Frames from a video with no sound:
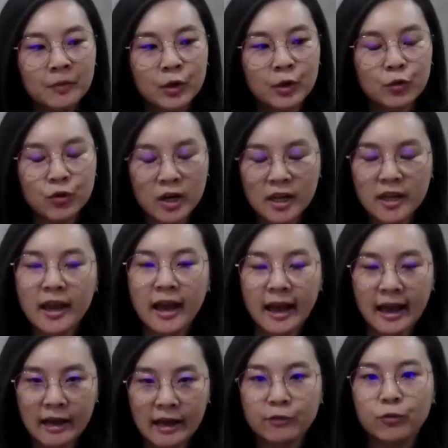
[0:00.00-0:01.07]
he really
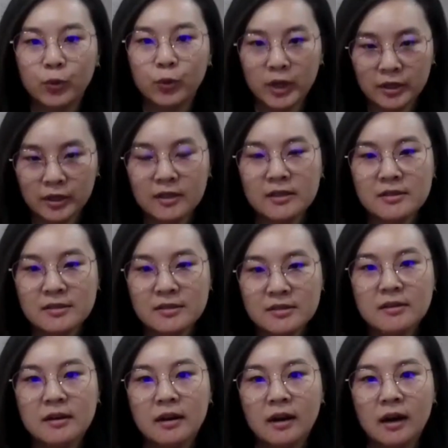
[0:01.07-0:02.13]
have
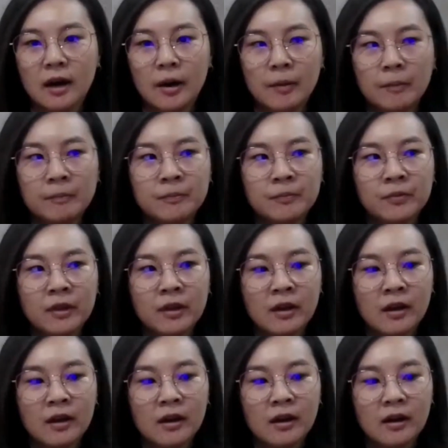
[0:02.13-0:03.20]
witnessed
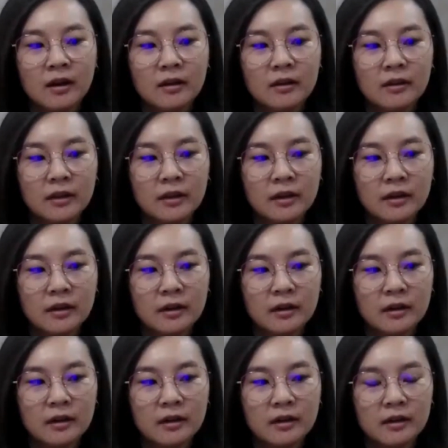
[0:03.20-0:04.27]

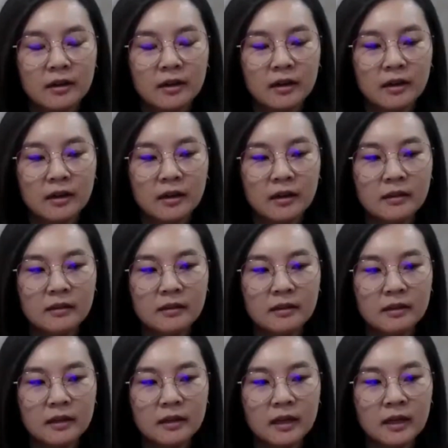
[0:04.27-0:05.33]
the
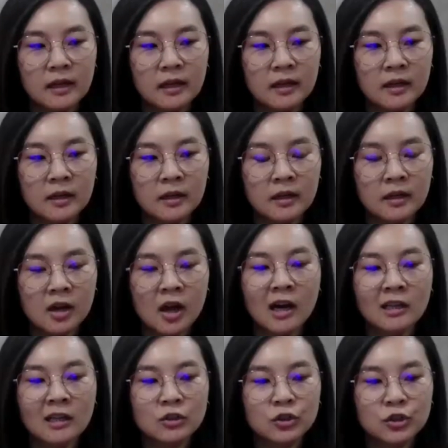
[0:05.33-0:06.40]
a
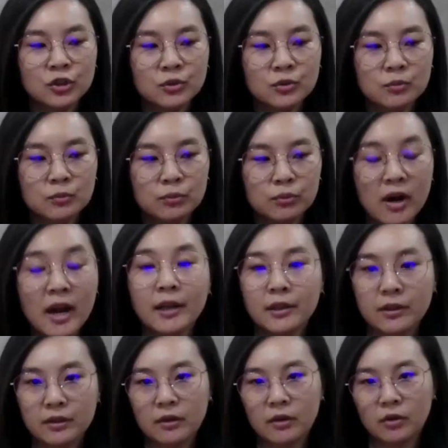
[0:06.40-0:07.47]
large
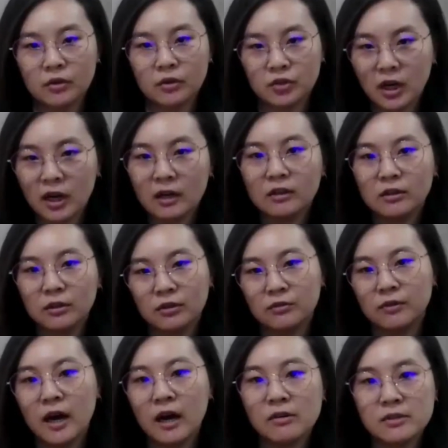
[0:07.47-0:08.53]
breadth or chunk
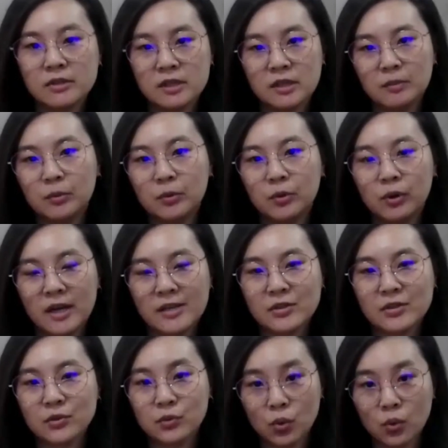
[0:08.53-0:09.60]
of how Singapore
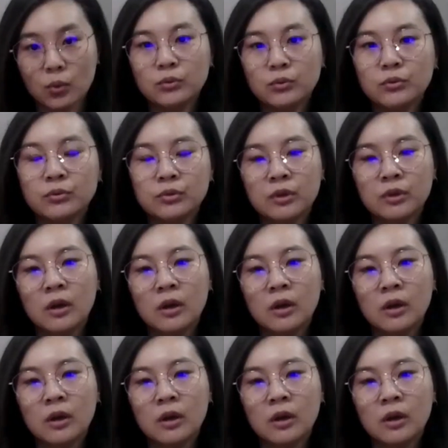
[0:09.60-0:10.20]
has grown